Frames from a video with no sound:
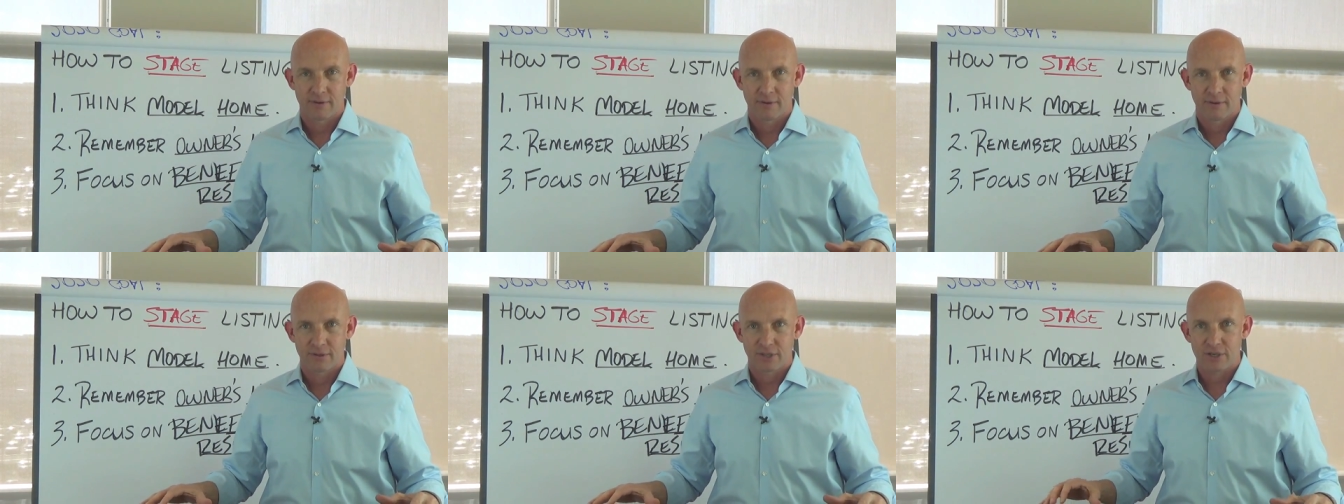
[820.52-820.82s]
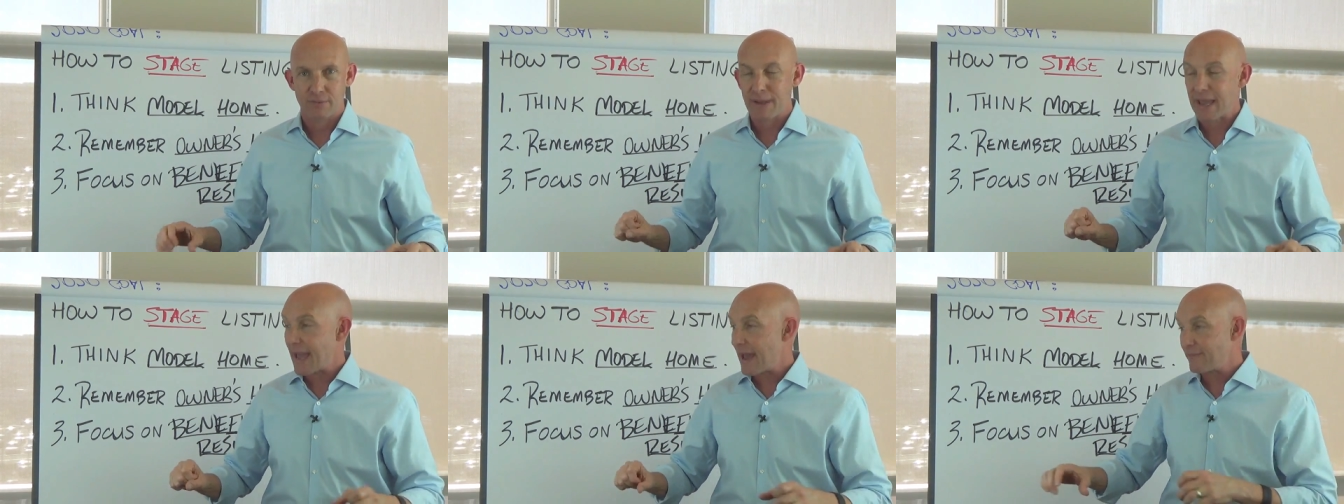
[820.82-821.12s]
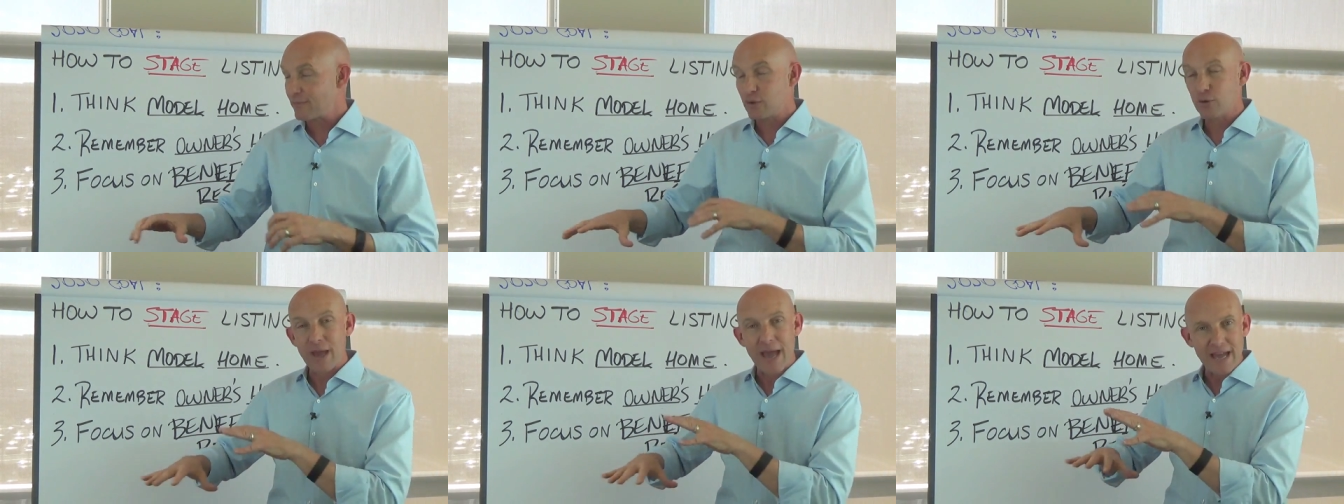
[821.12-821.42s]
She may
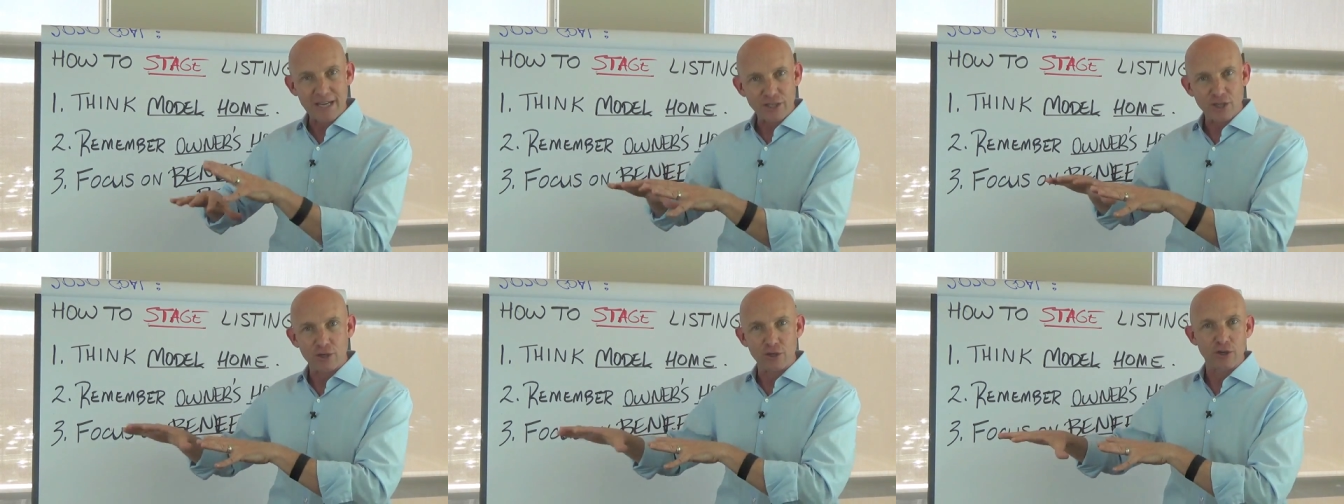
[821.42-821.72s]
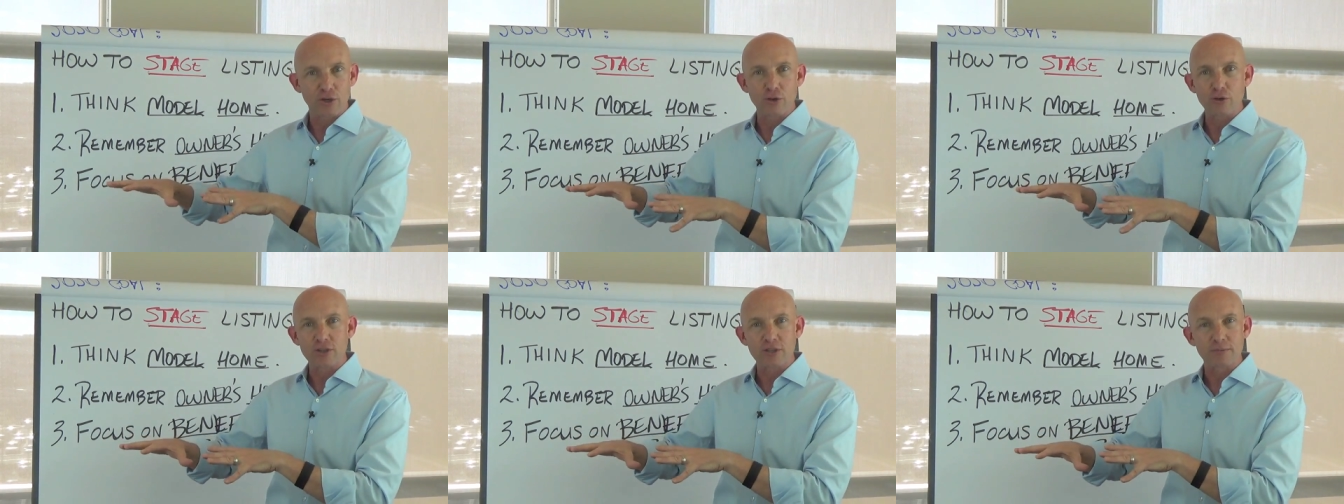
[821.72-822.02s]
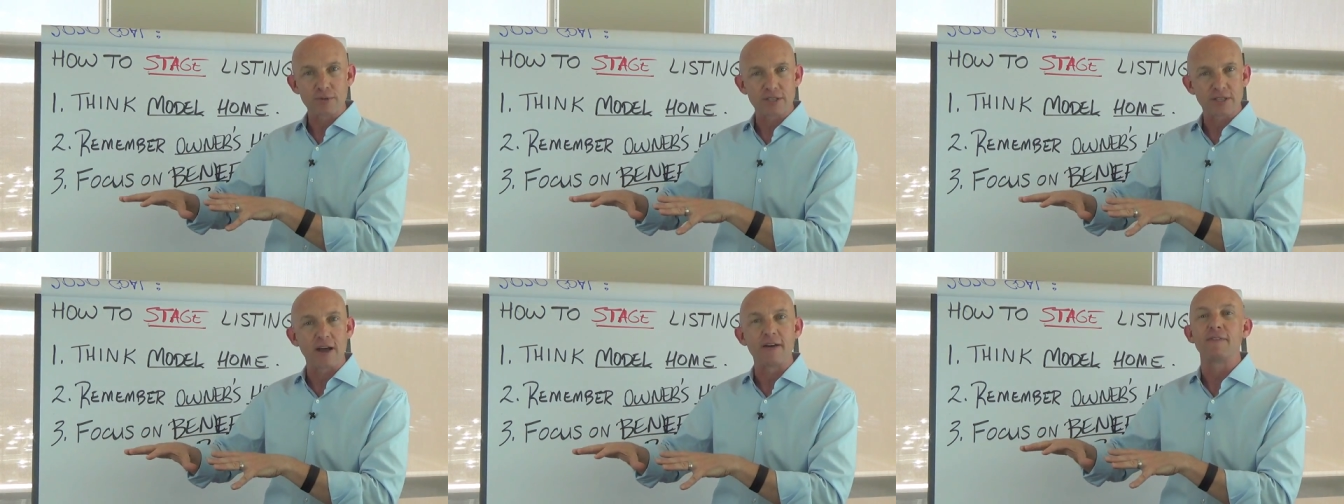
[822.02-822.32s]
have you ask you to do
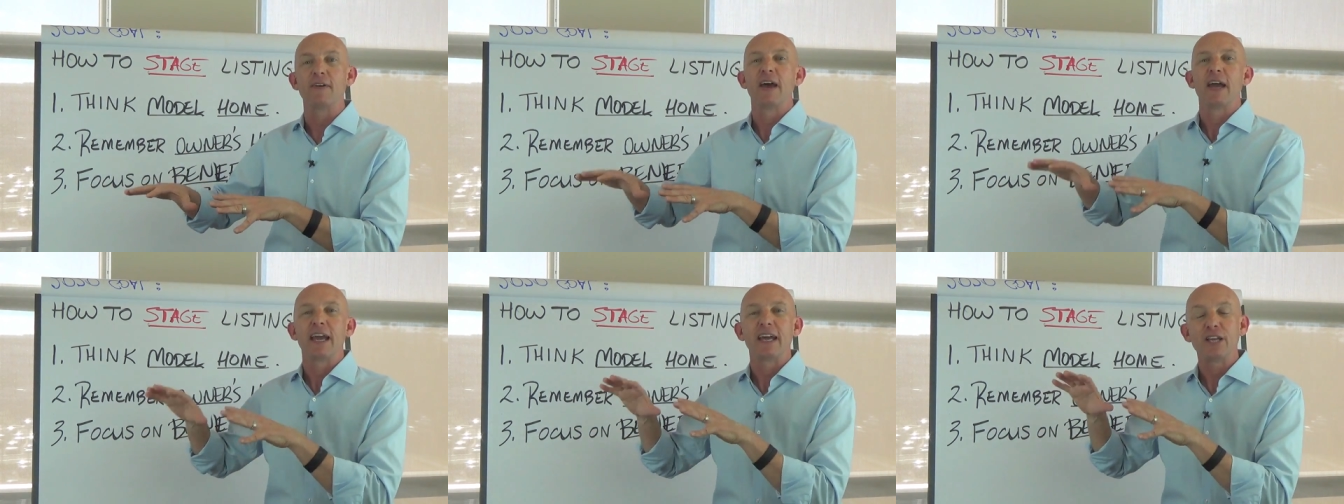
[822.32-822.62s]
some stuff,